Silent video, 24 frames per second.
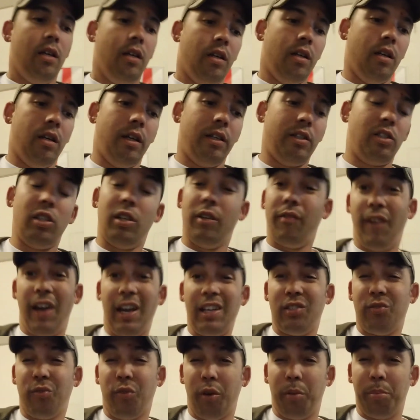I should have
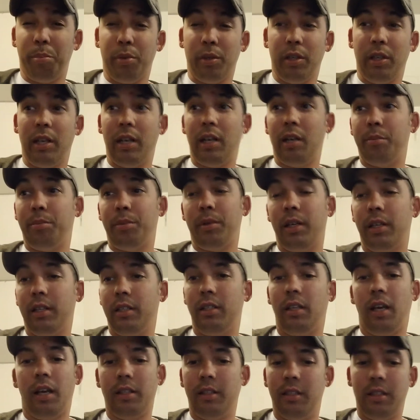asked for a printout,
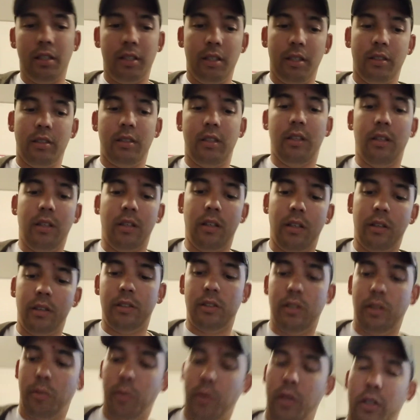but I didn't.
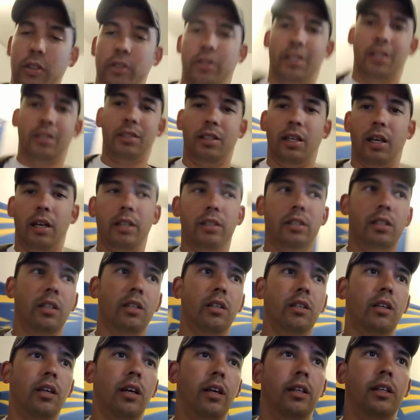It's like one of those things, guys.
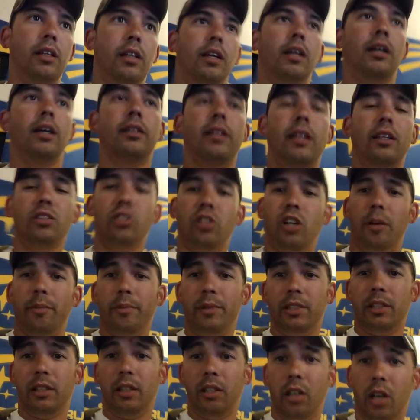Here, like at that shop,
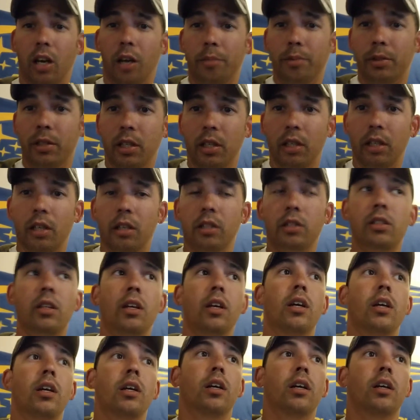it's like an option, I guess.
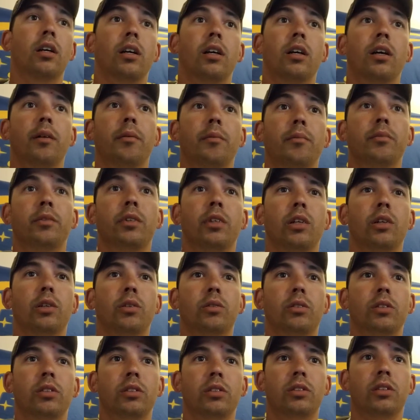
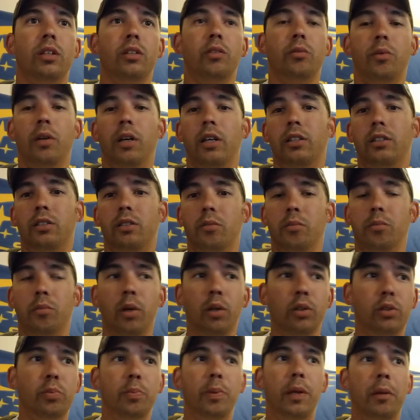Because otherwise,
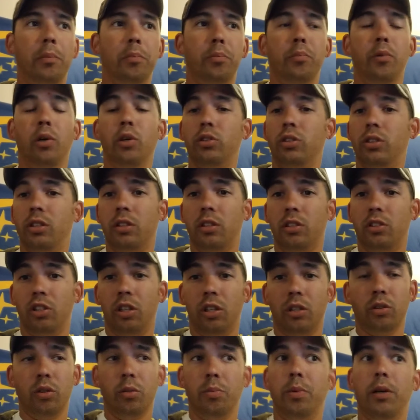most of the
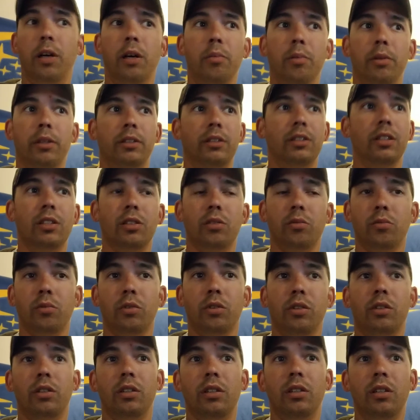general public doesn't
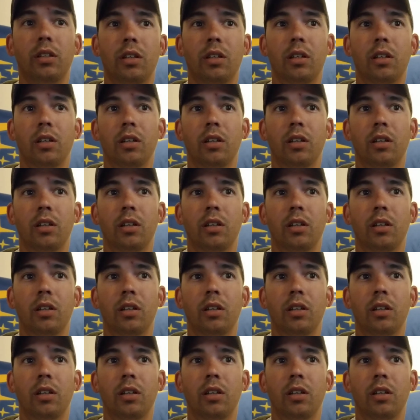really